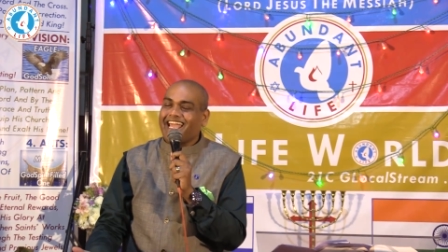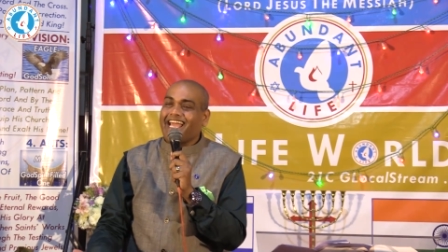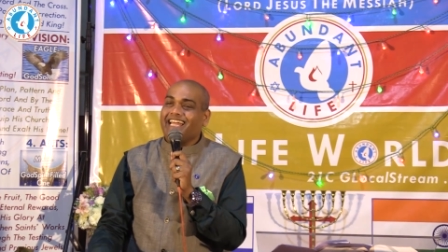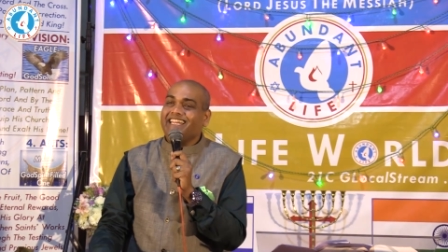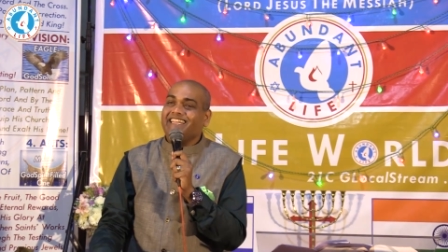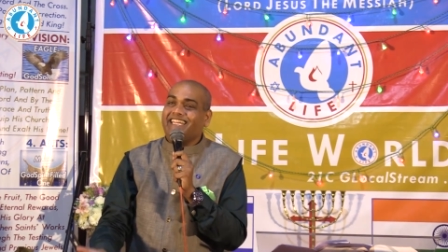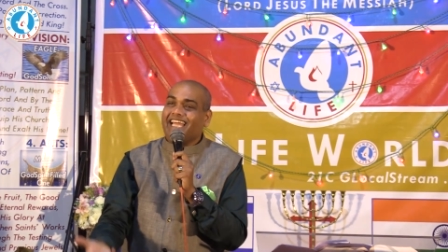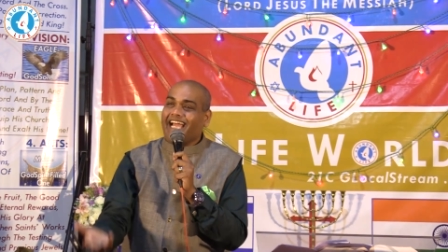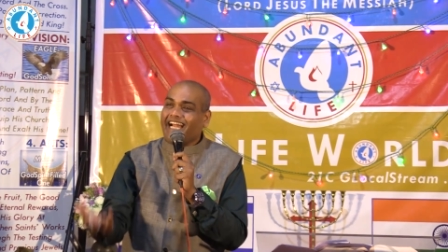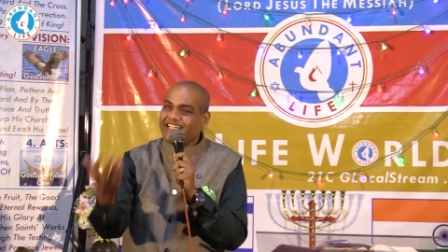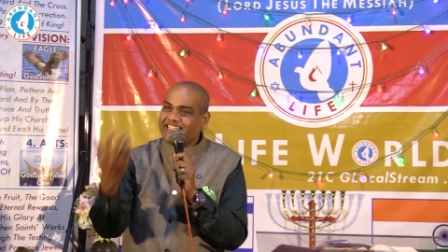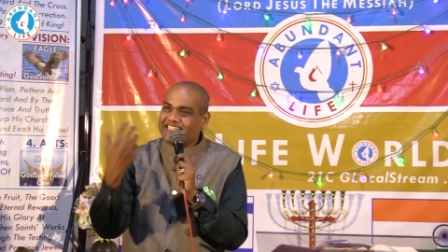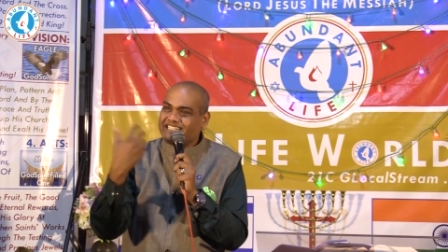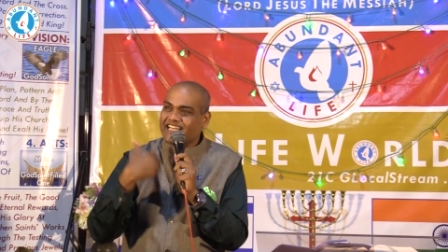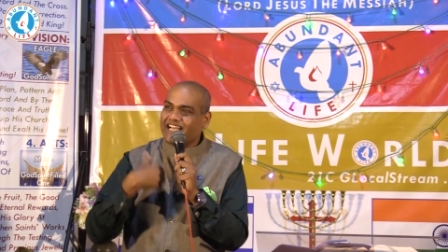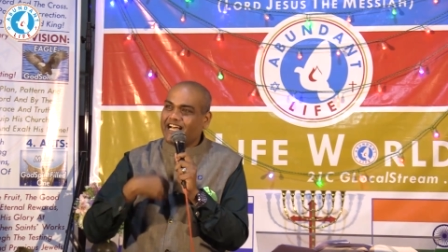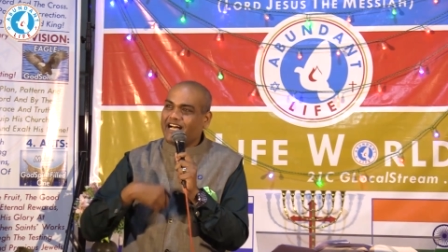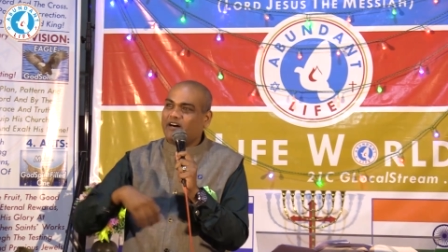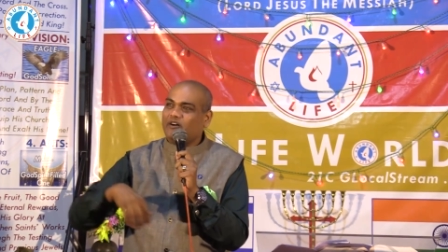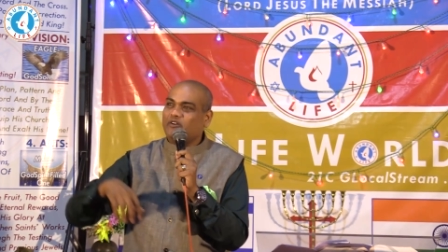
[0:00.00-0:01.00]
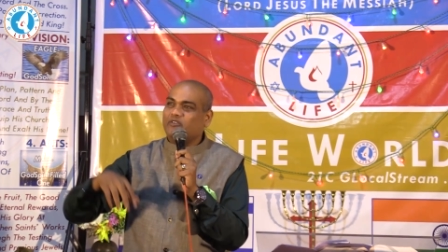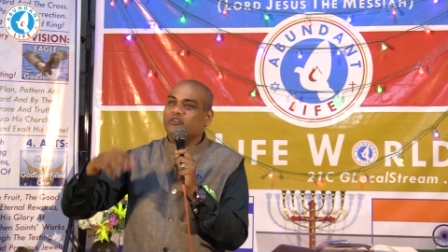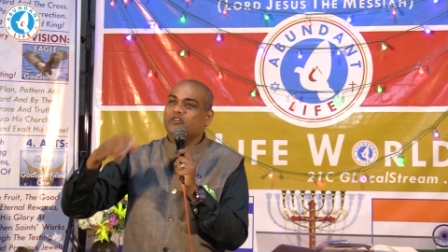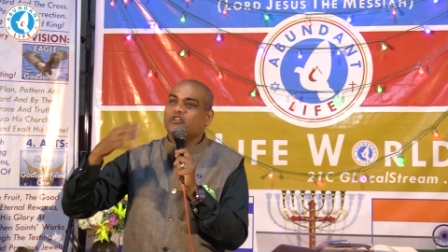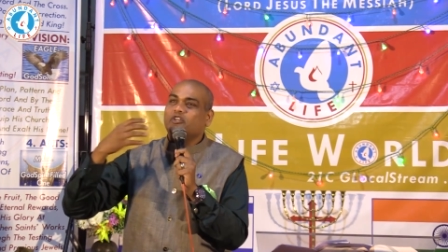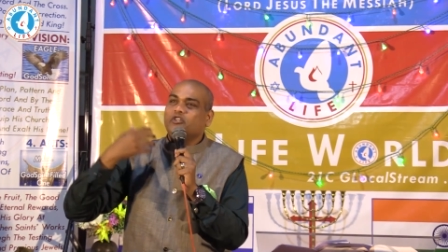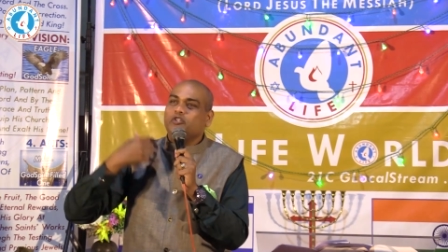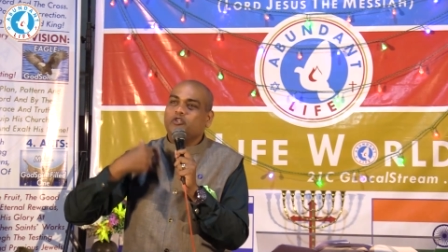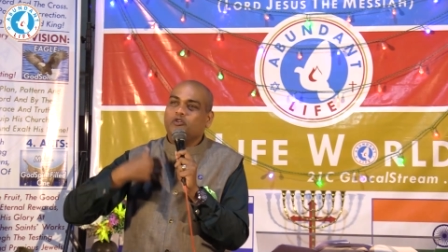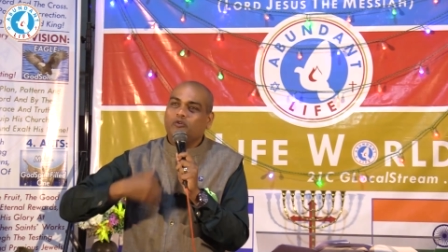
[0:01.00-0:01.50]
And that's how
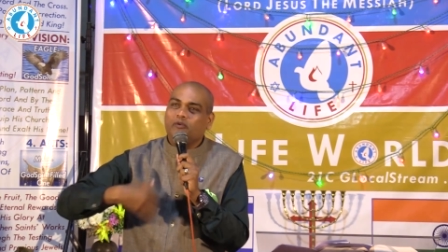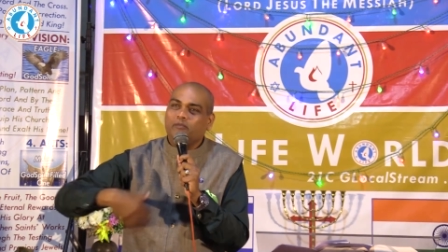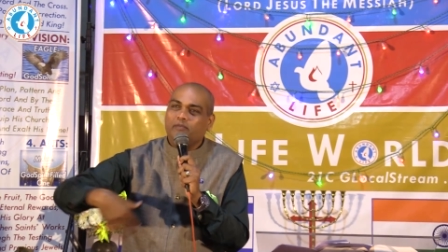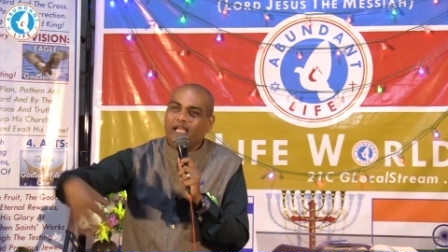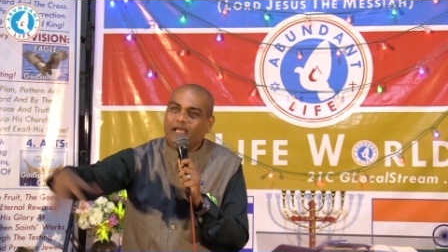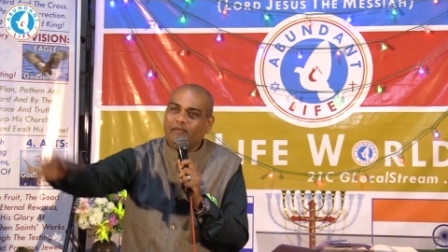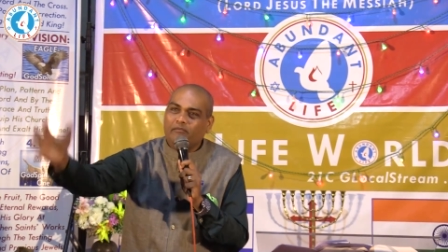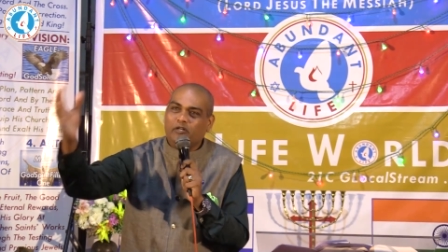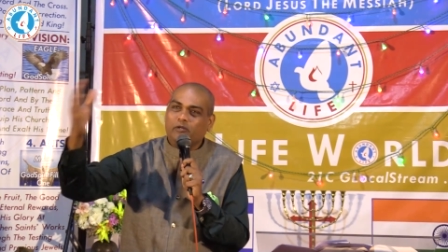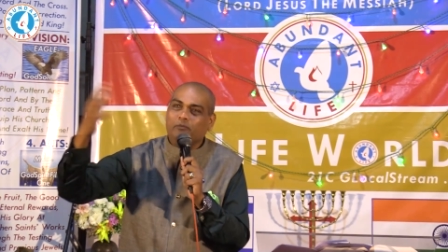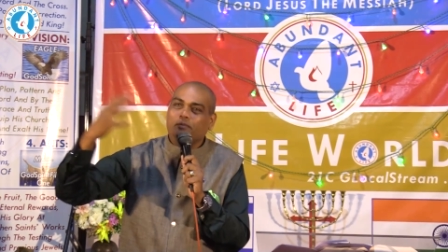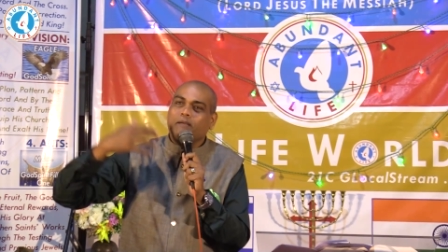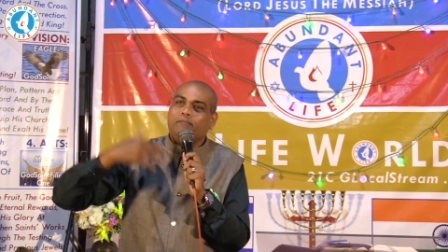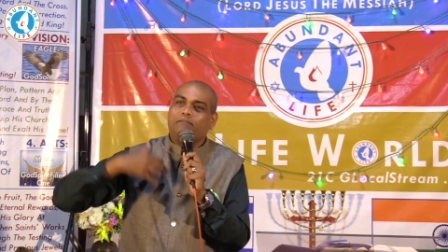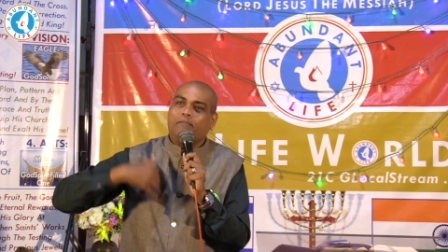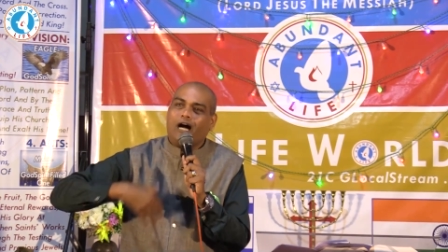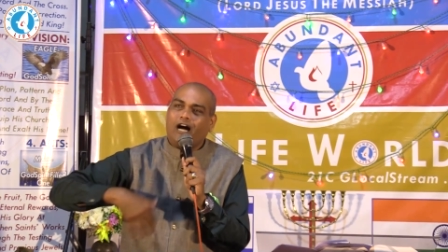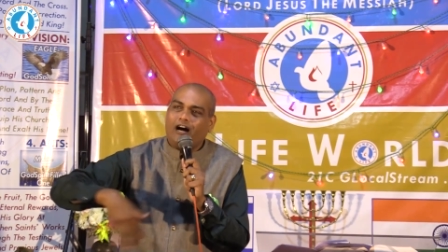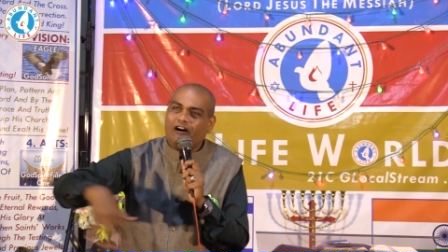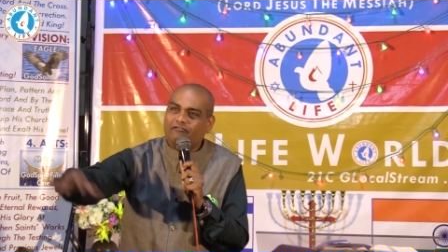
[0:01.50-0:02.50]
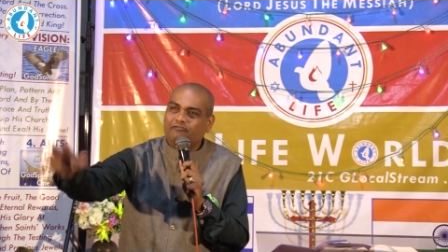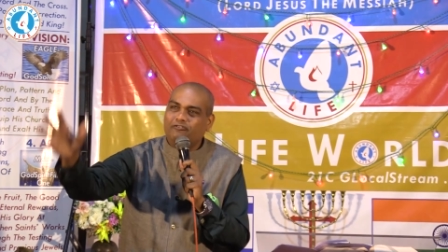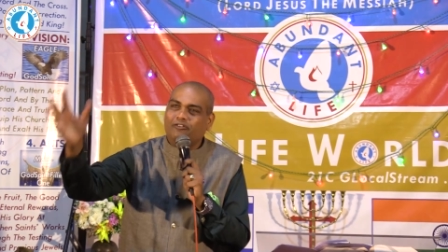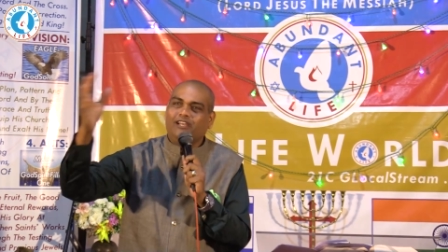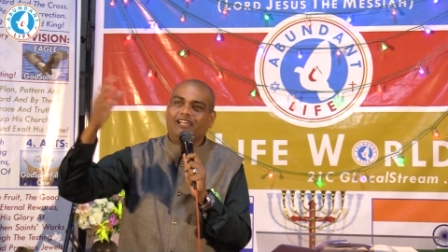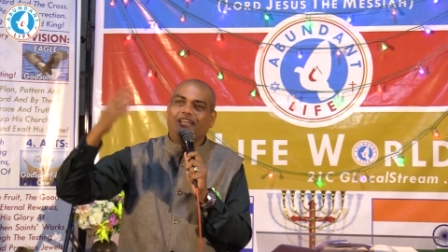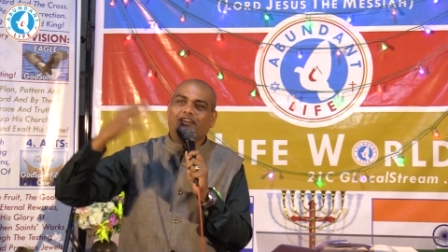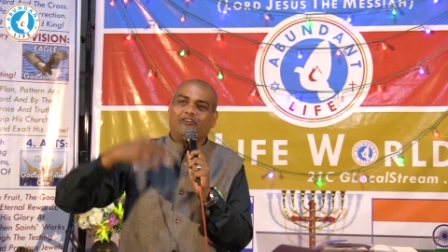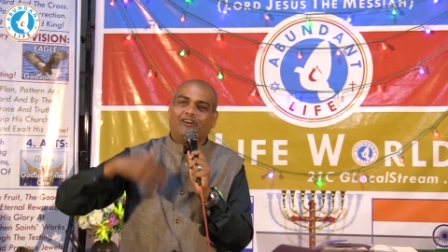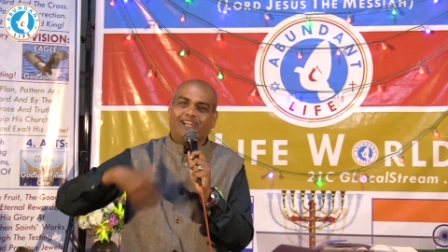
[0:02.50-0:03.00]
you will be able to be
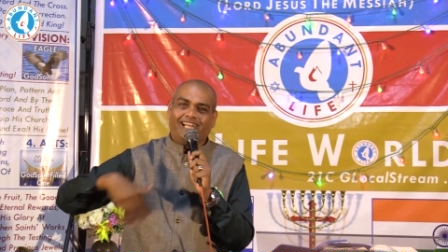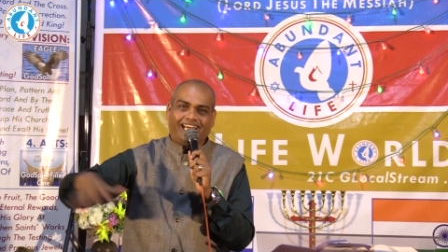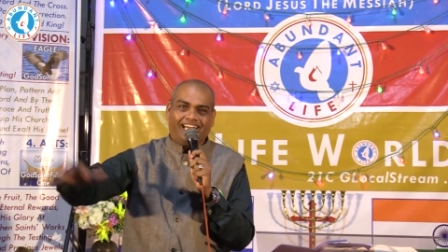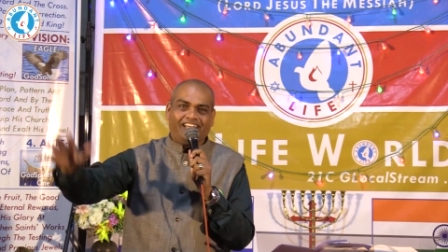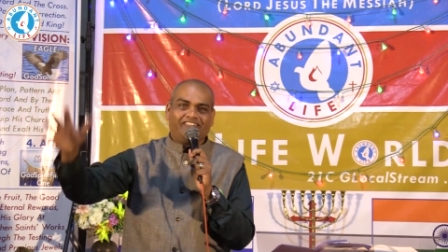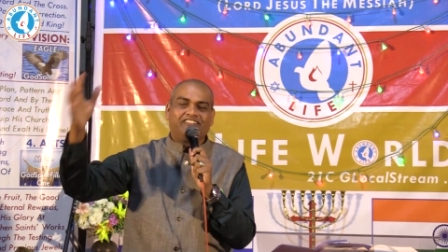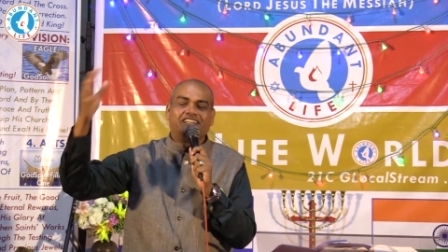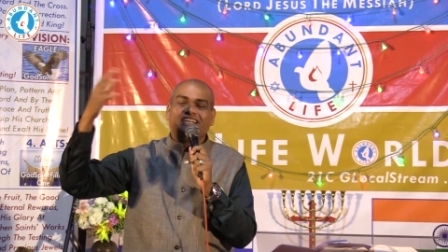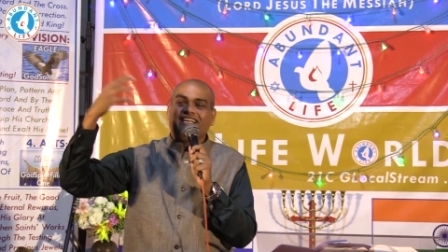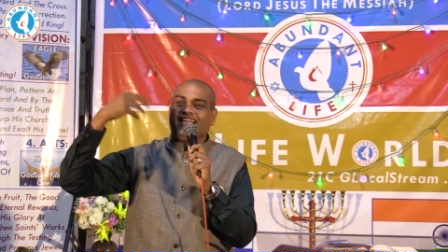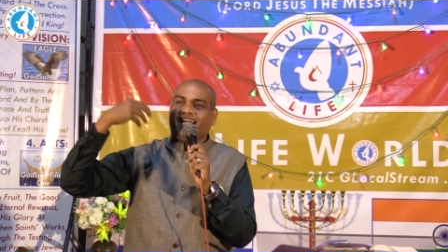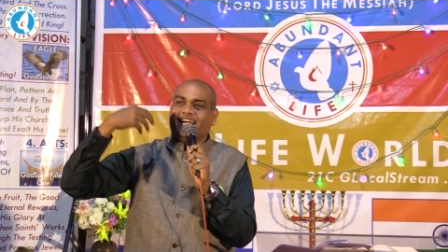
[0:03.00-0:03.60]
powerful in your life.